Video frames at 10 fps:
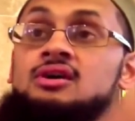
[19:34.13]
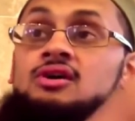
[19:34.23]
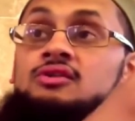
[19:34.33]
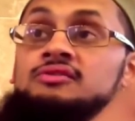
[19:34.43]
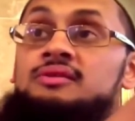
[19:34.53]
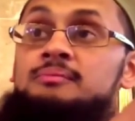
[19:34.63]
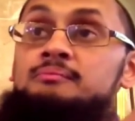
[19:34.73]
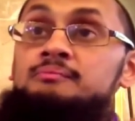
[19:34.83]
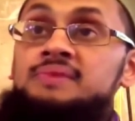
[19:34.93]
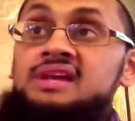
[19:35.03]
of
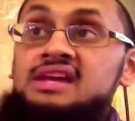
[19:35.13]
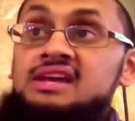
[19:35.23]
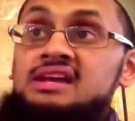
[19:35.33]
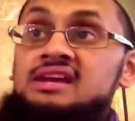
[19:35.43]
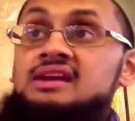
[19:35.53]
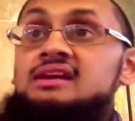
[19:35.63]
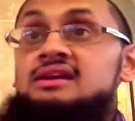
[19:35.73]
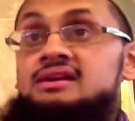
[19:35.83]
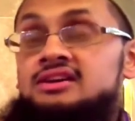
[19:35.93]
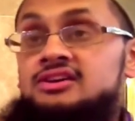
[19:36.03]
being
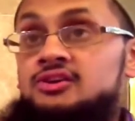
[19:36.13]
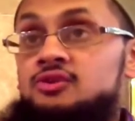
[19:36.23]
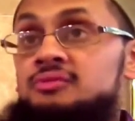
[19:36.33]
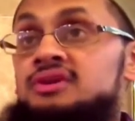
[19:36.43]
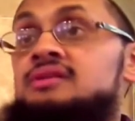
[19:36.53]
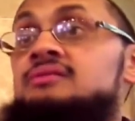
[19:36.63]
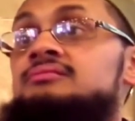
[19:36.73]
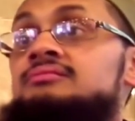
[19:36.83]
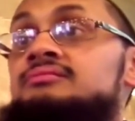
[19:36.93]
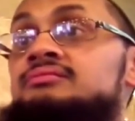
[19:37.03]
human
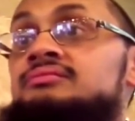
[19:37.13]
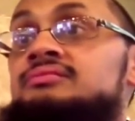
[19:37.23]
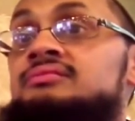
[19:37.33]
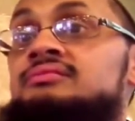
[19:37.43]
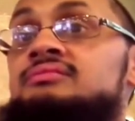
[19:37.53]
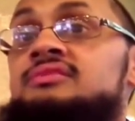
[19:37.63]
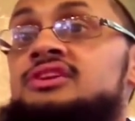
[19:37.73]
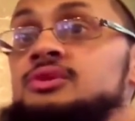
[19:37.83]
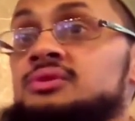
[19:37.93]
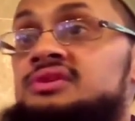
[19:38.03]

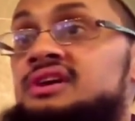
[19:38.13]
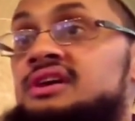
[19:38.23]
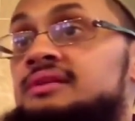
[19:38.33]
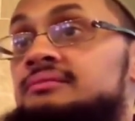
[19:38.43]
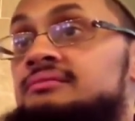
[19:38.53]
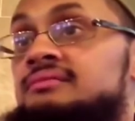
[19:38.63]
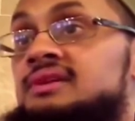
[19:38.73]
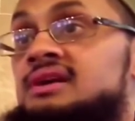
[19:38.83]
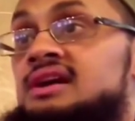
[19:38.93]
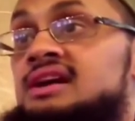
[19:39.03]
that you will die.
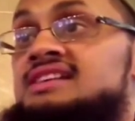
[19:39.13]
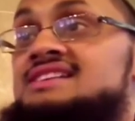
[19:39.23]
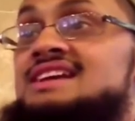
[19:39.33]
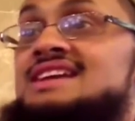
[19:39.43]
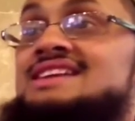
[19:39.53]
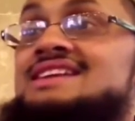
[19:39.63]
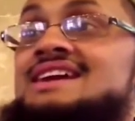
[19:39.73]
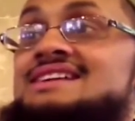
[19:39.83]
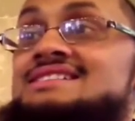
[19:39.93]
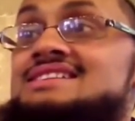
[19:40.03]
It is a
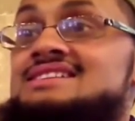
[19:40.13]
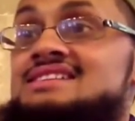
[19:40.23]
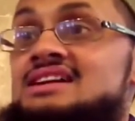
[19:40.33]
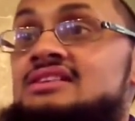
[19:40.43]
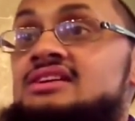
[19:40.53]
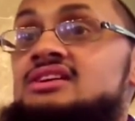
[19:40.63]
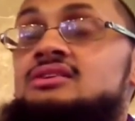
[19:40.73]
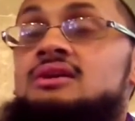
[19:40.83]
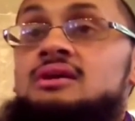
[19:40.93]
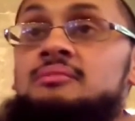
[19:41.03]
necessary
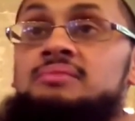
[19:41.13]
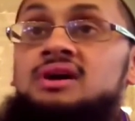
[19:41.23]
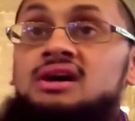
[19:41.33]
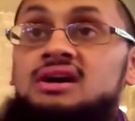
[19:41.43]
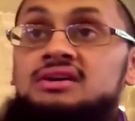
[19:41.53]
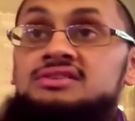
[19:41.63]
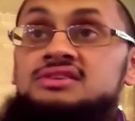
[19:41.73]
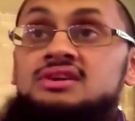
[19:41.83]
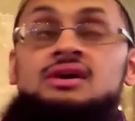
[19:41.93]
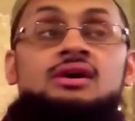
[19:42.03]
part
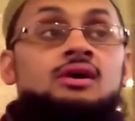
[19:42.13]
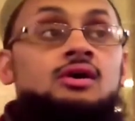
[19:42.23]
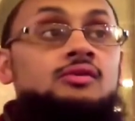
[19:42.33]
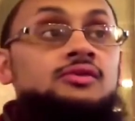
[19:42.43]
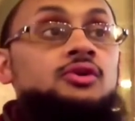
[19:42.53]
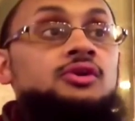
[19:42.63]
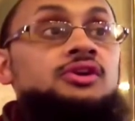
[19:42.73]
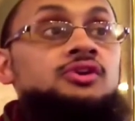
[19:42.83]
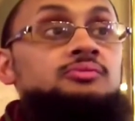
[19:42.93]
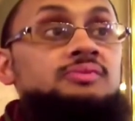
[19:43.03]
of your
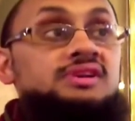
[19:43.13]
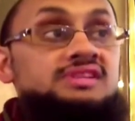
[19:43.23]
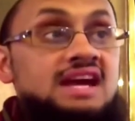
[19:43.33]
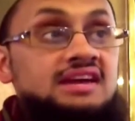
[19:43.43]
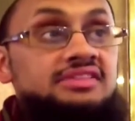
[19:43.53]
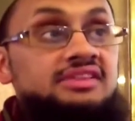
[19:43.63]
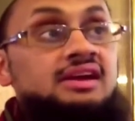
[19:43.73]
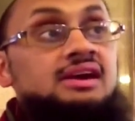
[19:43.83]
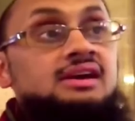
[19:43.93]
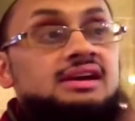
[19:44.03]
human death,
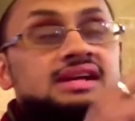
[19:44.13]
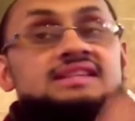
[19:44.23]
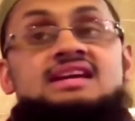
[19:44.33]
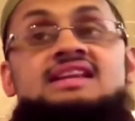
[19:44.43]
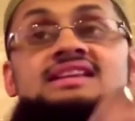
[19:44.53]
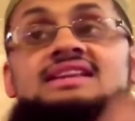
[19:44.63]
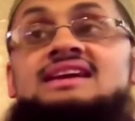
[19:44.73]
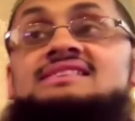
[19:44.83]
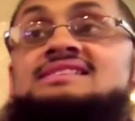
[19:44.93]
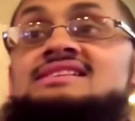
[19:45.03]
is a
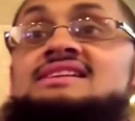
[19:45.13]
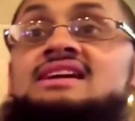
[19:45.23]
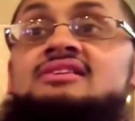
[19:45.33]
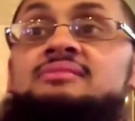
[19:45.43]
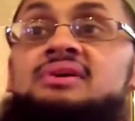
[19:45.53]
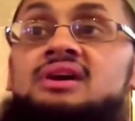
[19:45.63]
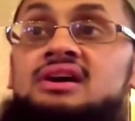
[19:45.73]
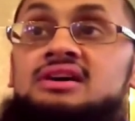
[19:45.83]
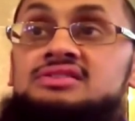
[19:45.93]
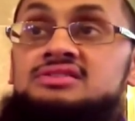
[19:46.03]
necessary
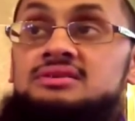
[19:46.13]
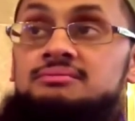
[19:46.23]
part